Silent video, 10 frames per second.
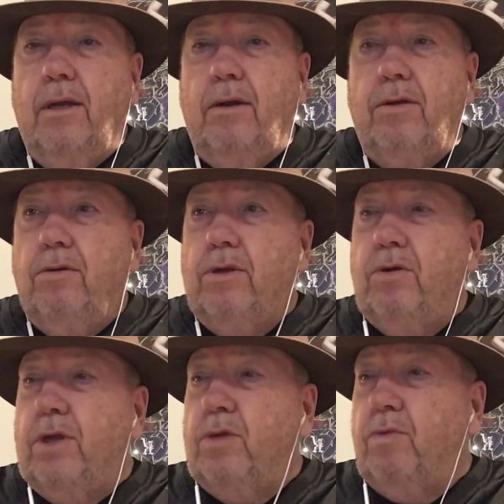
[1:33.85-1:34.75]
know you
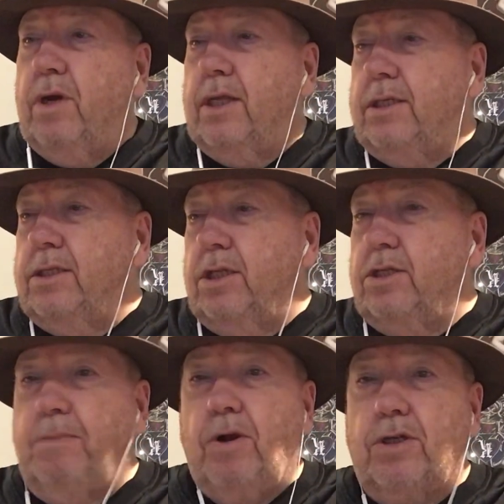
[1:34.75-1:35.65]
you didn't want to listen to
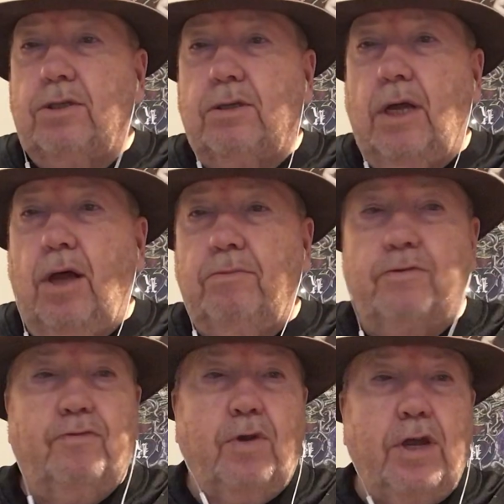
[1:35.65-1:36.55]
Sparks albums
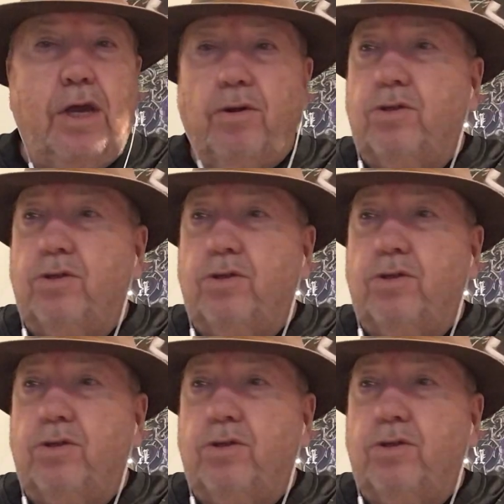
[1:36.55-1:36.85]
for a year,